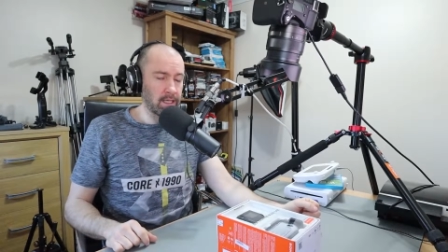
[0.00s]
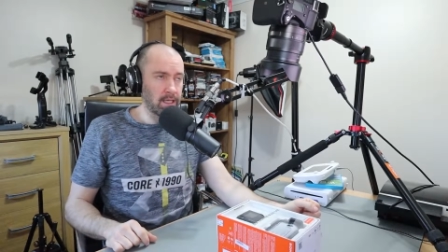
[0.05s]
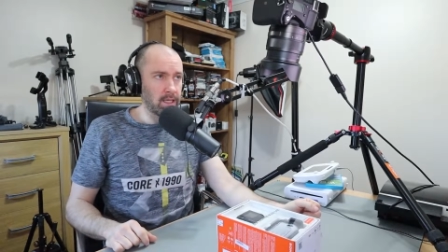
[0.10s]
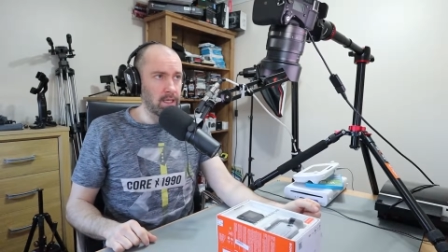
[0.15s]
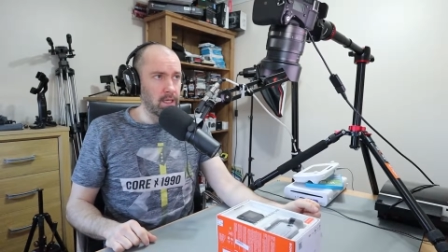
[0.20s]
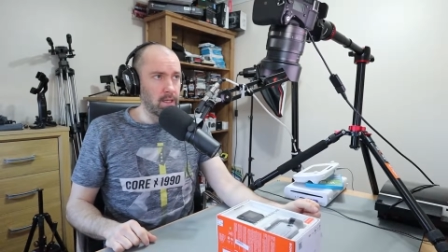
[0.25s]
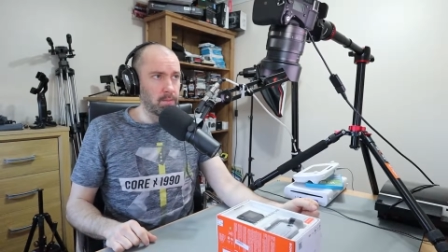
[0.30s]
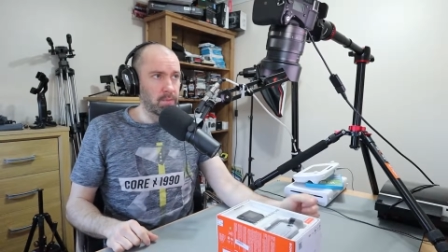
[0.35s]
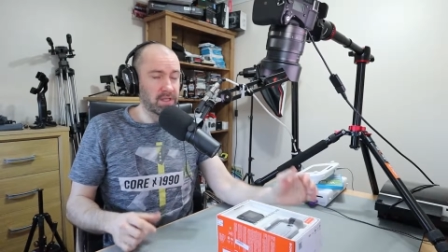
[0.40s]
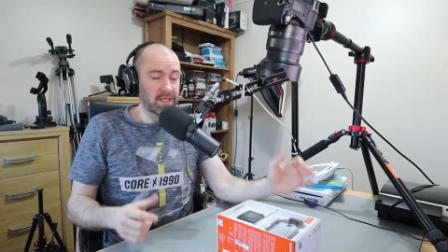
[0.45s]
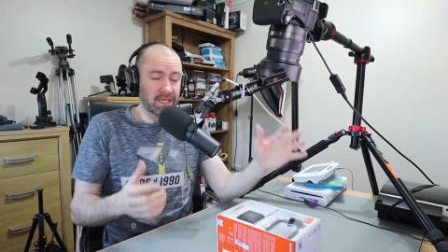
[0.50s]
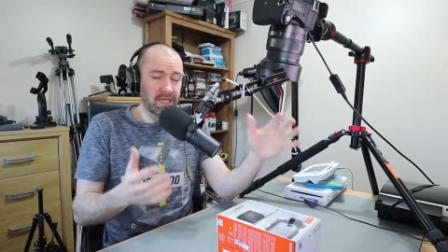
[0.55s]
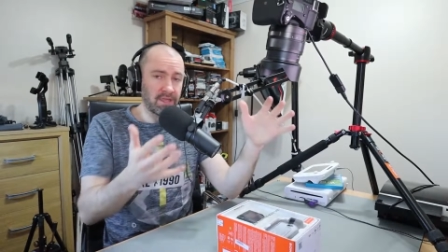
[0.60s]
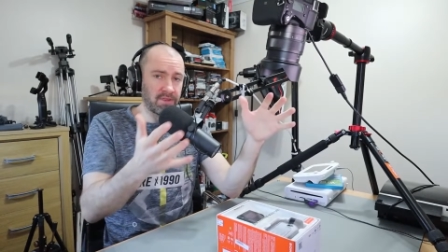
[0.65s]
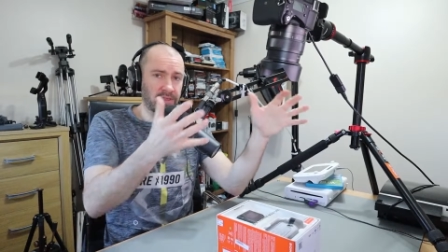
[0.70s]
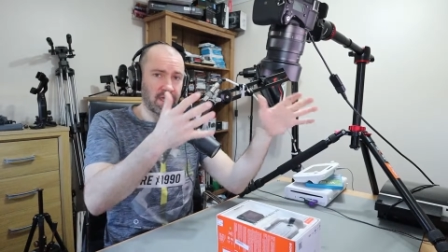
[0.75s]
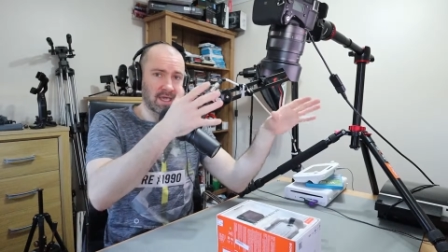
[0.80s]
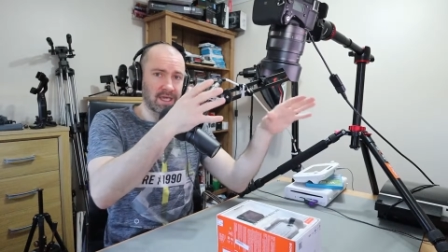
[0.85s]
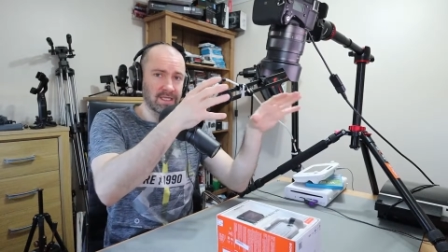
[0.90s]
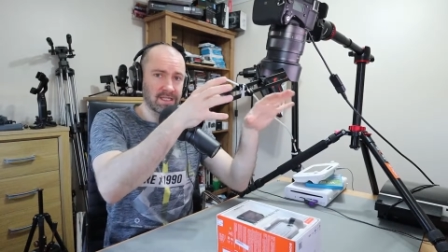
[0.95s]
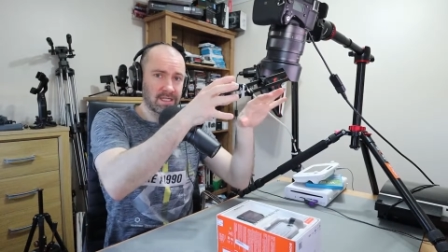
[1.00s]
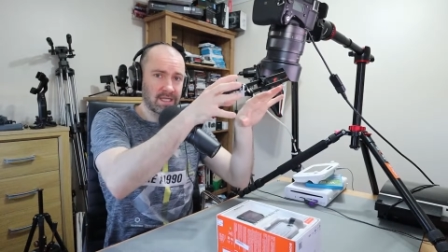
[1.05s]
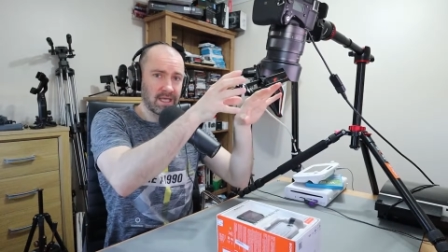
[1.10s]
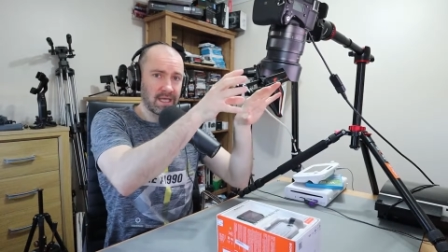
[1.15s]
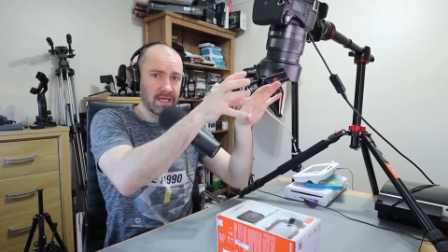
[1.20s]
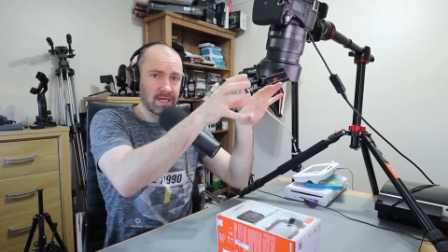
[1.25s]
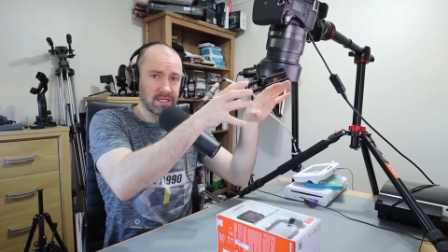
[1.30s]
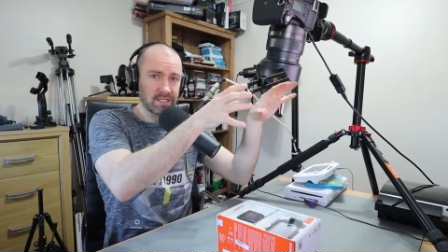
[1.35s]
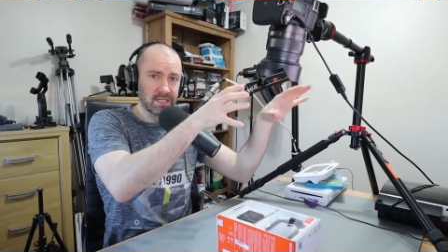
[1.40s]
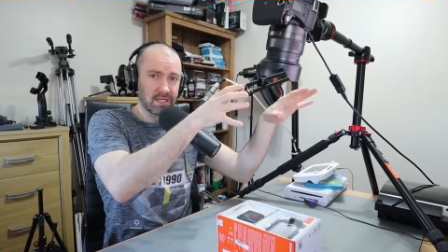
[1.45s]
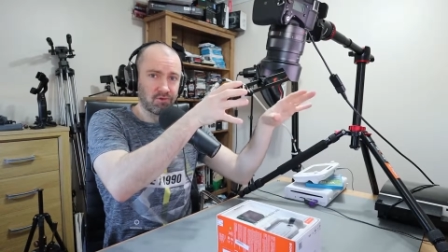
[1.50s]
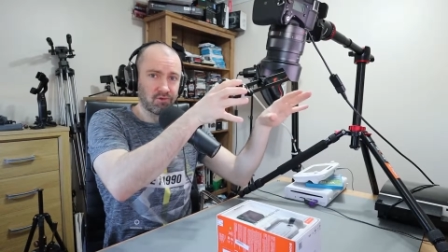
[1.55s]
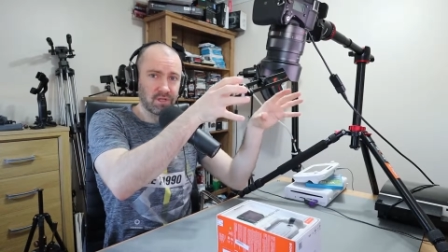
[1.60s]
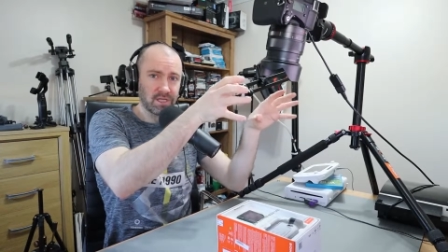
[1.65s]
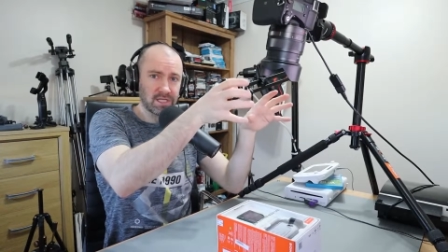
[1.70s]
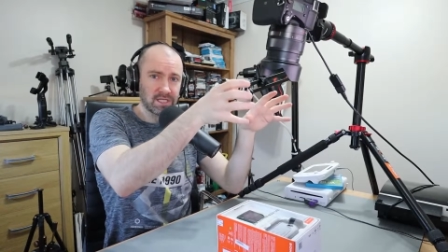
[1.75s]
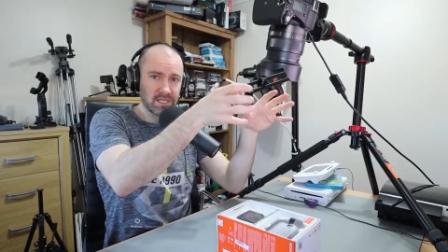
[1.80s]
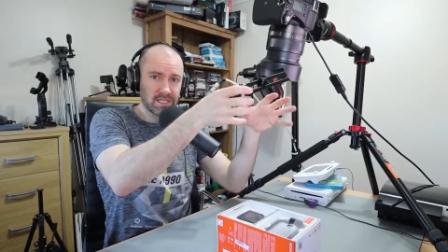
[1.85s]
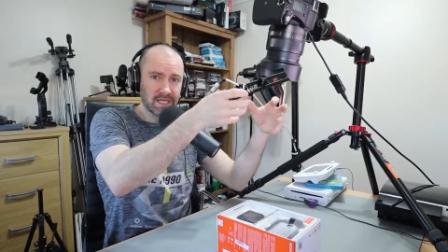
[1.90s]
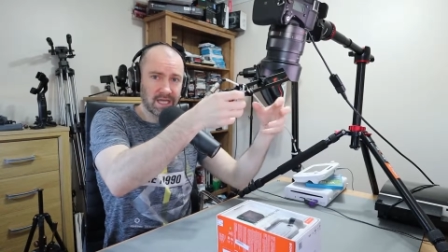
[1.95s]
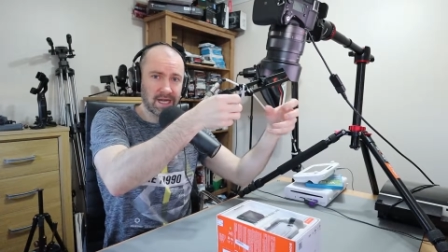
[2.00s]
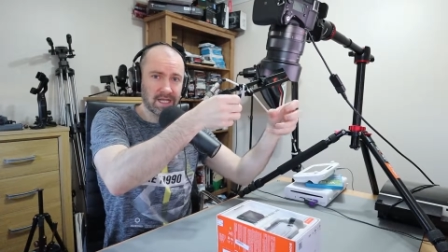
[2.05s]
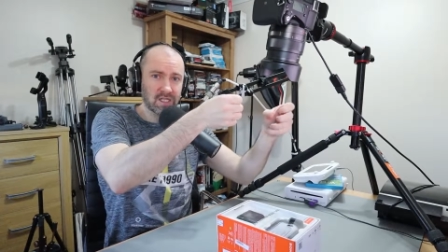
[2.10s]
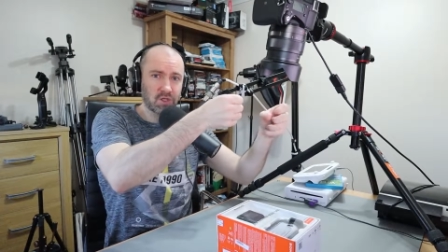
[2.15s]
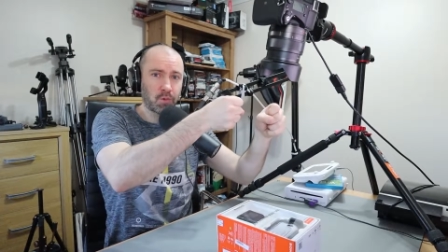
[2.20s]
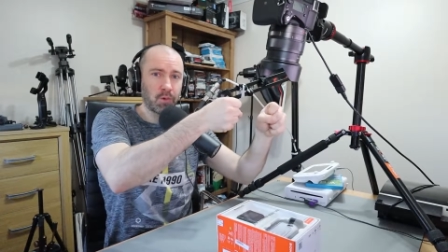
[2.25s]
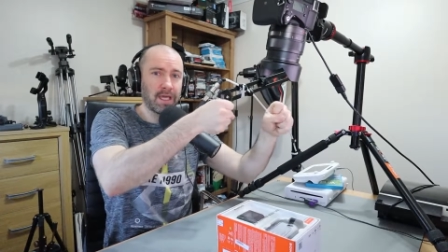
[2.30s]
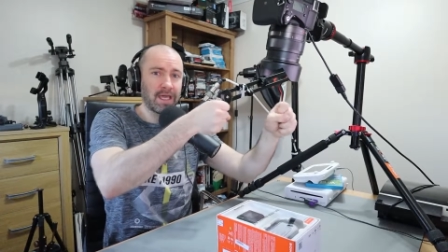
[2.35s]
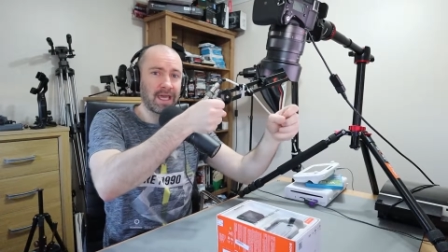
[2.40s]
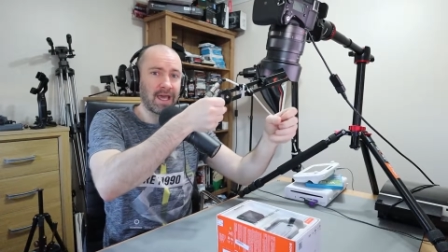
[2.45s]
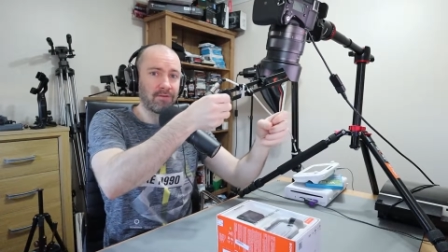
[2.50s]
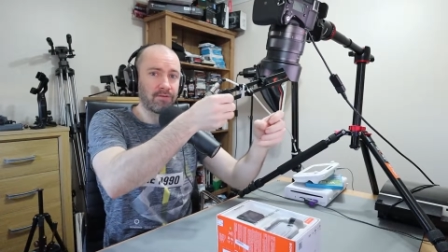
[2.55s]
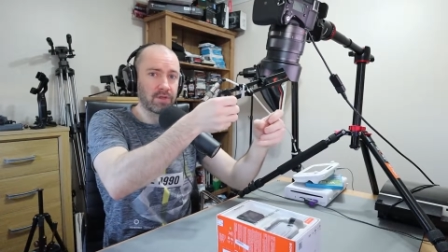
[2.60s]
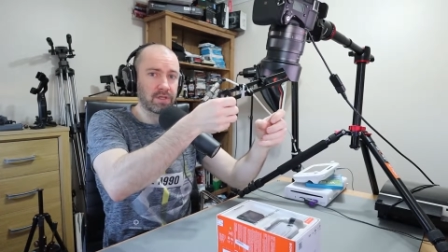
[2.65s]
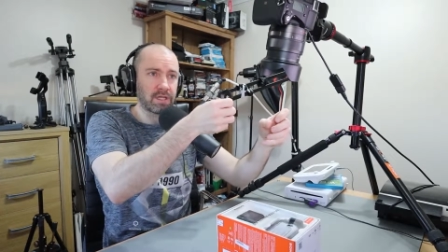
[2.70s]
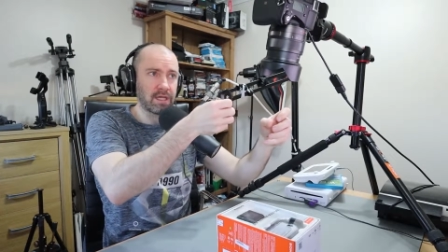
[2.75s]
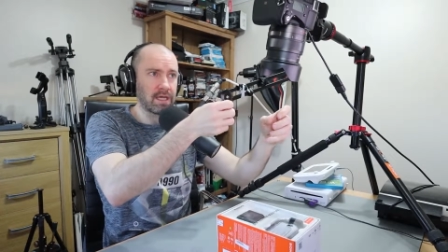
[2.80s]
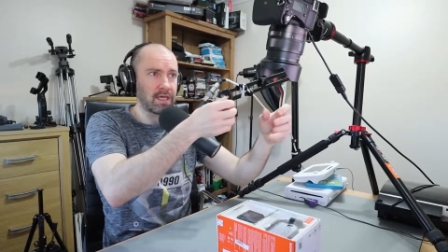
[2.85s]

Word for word: But the key thing is there is to really just kind of tweak everything